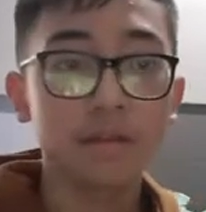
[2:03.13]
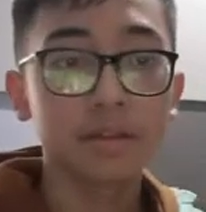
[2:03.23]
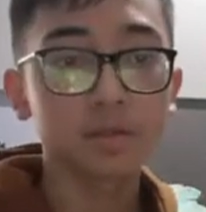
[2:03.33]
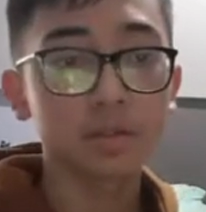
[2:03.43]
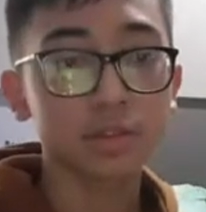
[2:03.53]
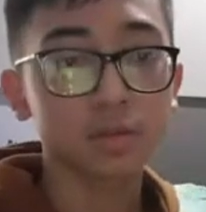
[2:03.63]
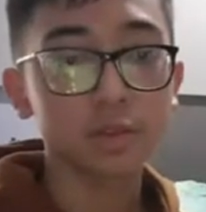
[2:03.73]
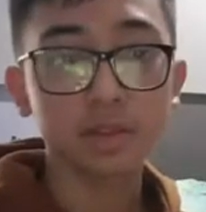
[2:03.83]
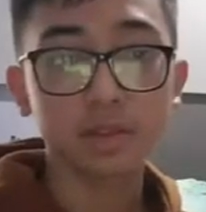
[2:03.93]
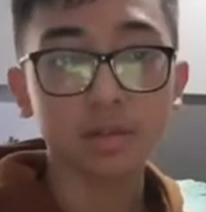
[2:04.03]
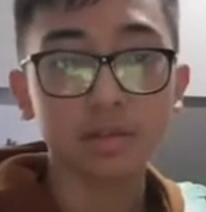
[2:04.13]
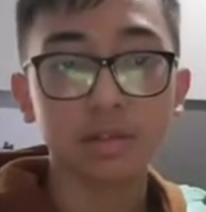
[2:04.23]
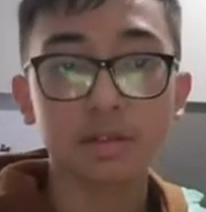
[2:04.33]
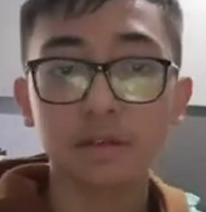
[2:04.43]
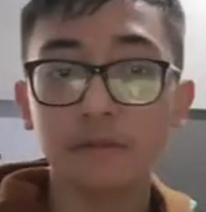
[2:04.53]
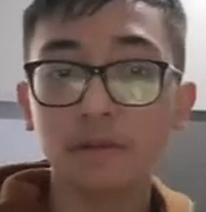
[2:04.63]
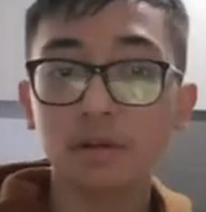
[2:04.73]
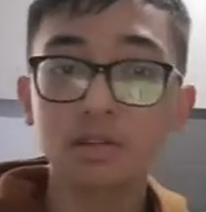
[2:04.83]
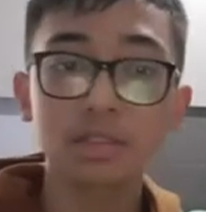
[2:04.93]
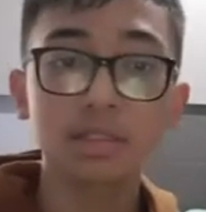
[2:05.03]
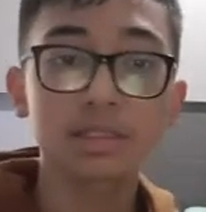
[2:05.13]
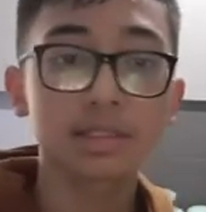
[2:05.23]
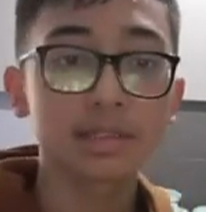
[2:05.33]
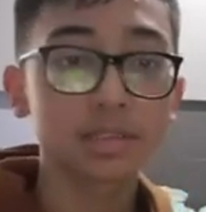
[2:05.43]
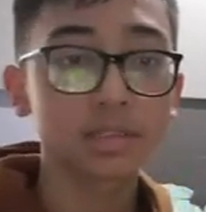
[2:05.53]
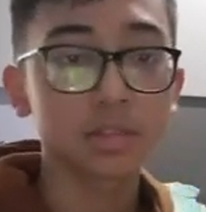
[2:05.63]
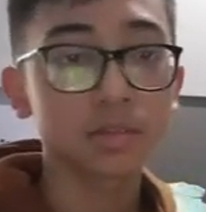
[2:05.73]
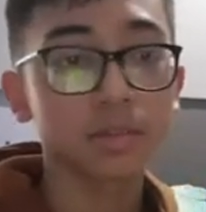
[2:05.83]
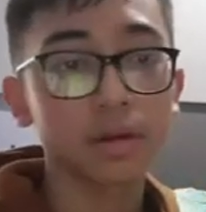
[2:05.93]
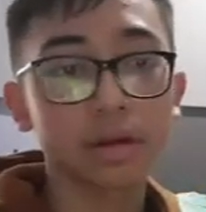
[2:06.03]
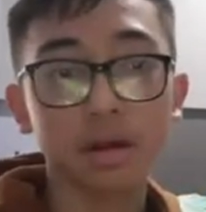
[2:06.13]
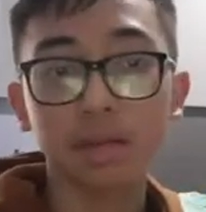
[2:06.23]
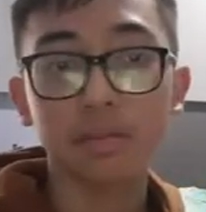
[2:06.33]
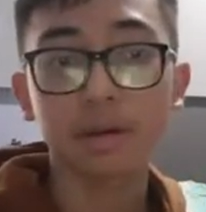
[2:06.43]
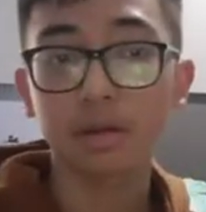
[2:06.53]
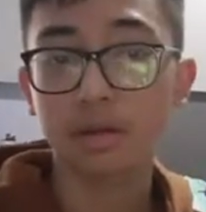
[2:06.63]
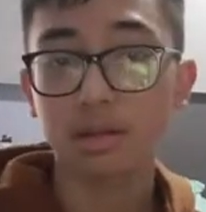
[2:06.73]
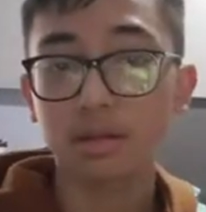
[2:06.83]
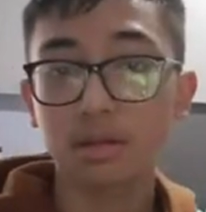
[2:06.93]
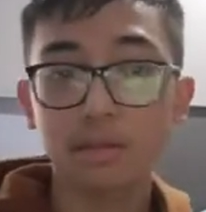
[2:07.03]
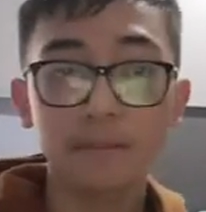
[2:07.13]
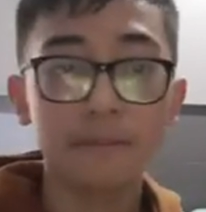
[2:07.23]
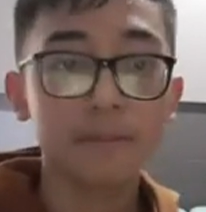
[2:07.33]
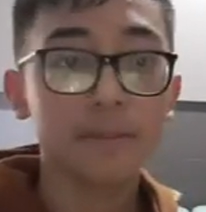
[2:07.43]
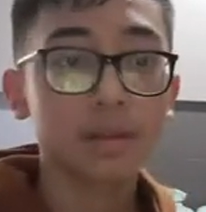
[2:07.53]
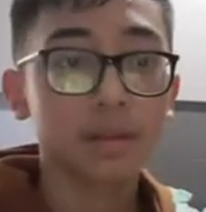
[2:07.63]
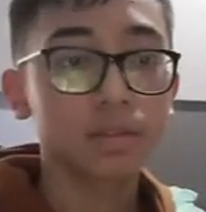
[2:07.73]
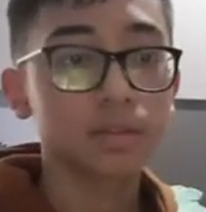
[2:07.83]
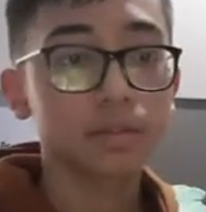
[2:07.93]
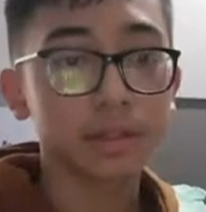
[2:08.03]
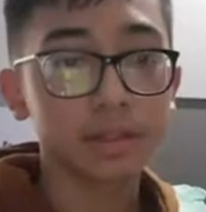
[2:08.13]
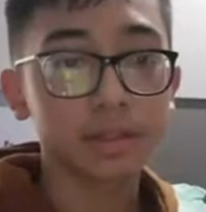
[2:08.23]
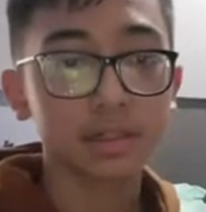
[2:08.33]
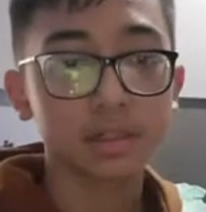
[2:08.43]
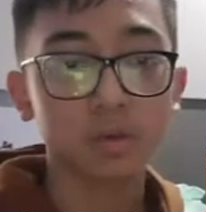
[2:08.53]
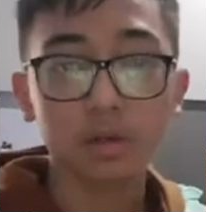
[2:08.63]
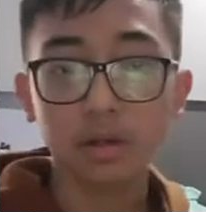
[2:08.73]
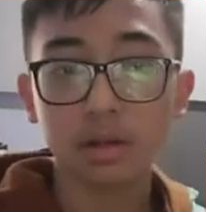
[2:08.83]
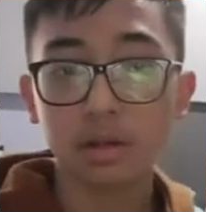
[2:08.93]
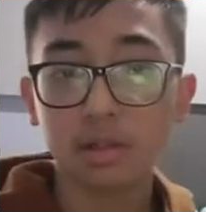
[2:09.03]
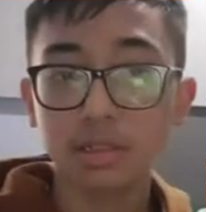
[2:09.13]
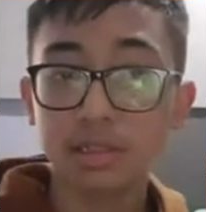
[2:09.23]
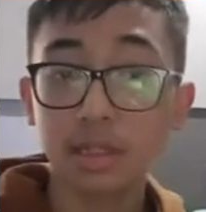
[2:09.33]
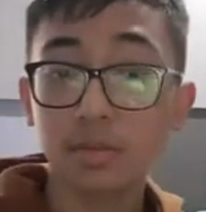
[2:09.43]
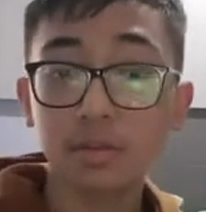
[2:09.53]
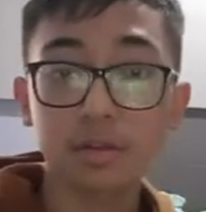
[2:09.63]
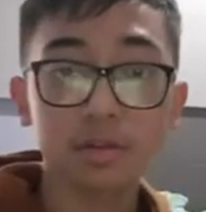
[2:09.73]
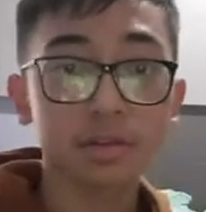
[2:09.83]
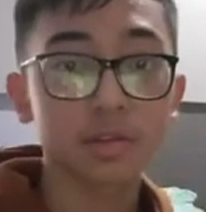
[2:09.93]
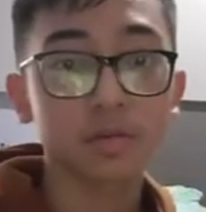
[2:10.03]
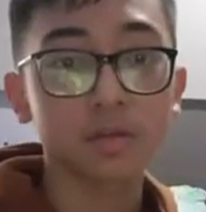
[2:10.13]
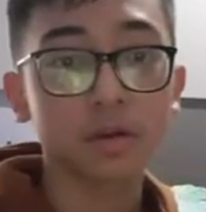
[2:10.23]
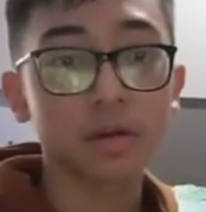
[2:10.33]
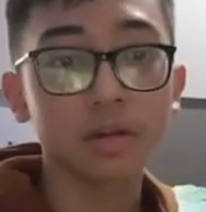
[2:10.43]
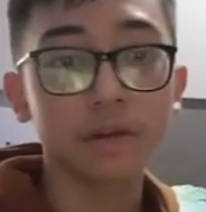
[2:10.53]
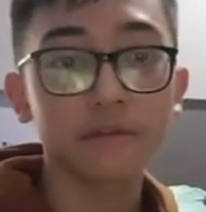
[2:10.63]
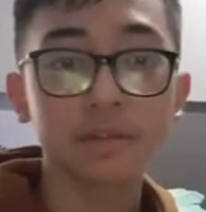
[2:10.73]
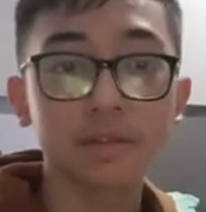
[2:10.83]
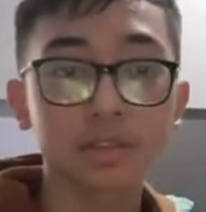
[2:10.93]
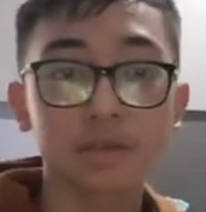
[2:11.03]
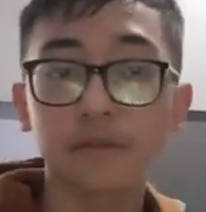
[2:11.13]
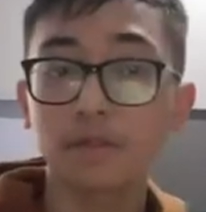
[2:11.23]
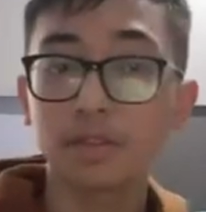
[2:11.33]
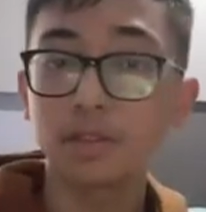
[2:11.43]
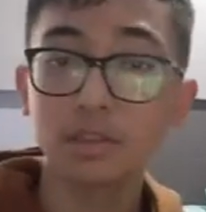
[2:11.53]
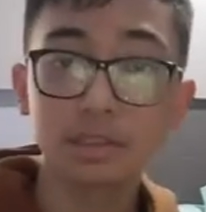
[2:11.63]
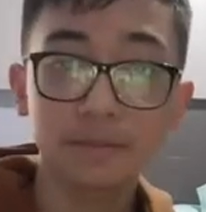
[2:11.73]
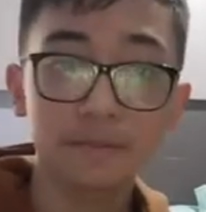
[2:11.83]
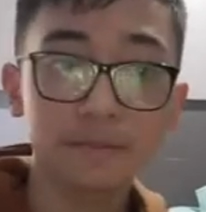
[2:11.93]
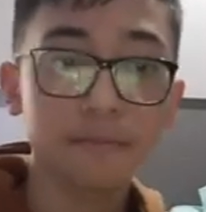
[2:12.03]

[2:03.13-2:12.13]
This was a result of conscious decision by al-Balkhi to make his work understandable to all levels of readers.